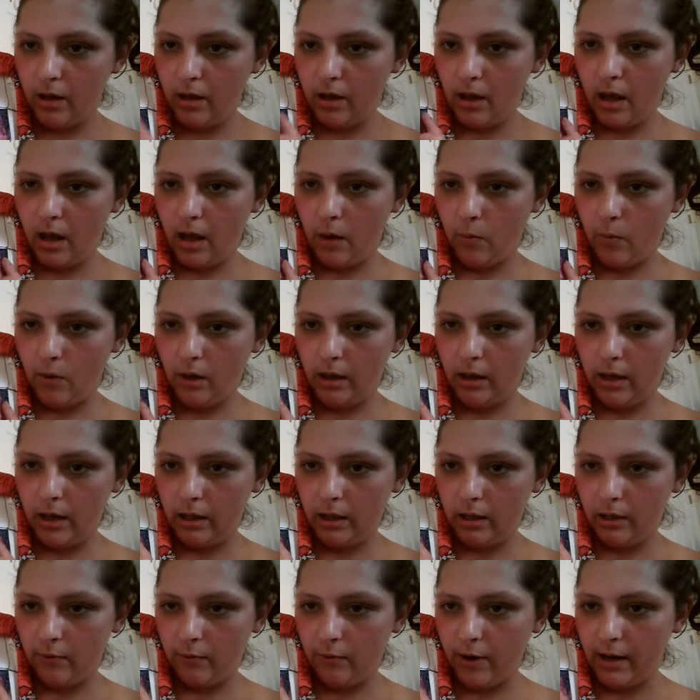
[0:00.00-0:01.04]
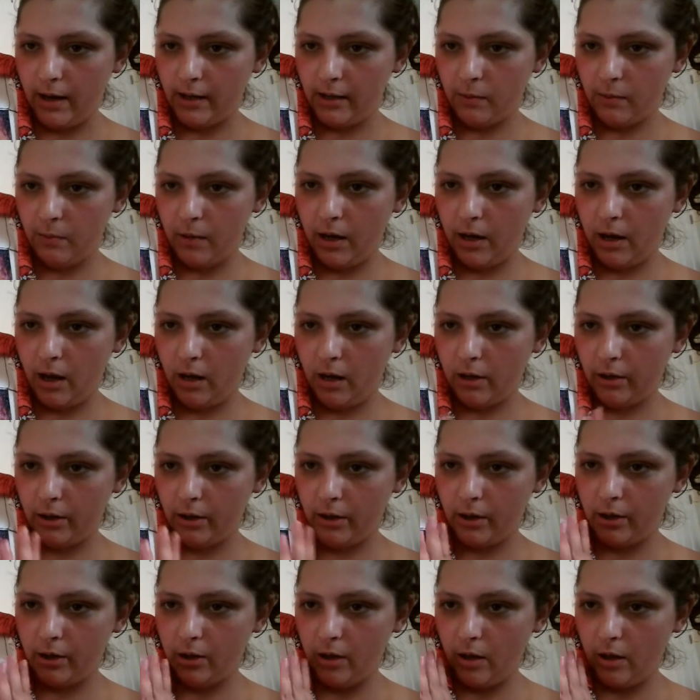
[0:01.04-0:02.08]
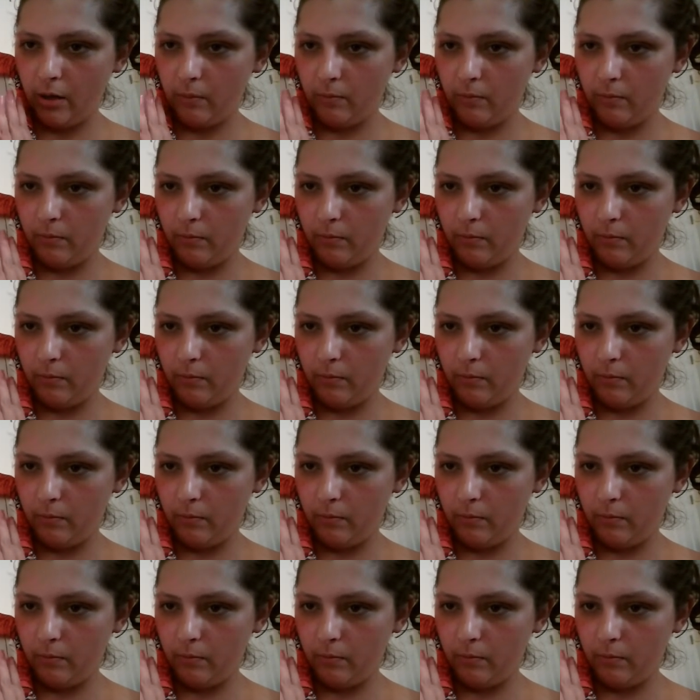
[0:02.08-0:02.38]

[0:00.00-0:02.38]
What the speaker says: I want to get the rest of my color so that